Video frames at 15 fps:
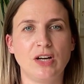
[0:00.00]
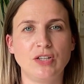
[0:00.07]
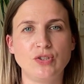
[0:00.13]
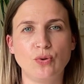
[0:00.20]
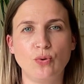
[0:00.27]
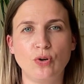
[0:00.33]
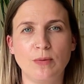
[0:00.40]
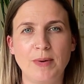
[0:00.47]
I
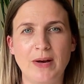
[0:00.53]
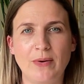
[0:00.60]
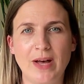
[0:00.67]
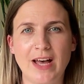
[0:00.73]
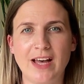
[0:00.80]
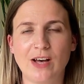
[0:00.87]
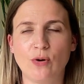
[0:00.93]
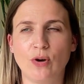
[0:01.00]
talk about
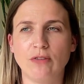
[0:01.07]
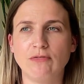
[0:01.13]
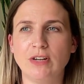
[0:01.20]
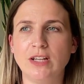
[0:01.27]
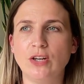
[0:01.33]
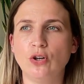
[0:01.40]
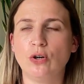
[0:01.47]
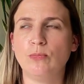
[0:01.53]
how I
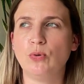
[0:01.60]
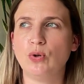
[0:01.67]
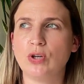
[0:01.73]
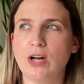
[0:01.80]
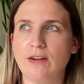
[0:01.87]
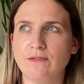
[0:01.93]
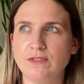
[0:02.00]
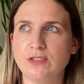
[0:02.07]
really got more
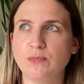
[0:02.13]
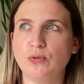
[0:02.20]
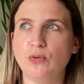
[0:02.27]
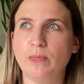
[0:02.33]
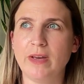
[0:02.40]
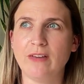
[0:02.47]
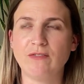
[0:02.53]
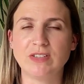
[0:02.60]
comfortable
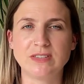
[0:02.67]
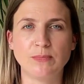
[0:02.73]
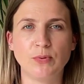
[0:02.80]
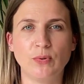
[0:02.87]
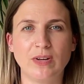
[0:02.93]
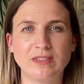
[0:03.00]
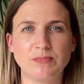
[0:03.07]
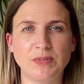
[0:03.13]
being
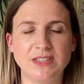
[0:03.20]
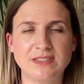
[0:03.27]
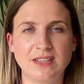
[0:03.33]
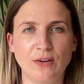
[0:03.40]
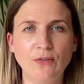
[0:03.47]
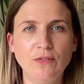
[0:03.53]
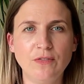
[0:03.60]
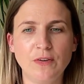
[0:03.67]
visible as
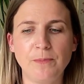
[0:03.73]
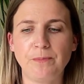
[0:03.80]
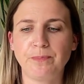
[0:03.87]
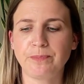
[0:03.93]
myself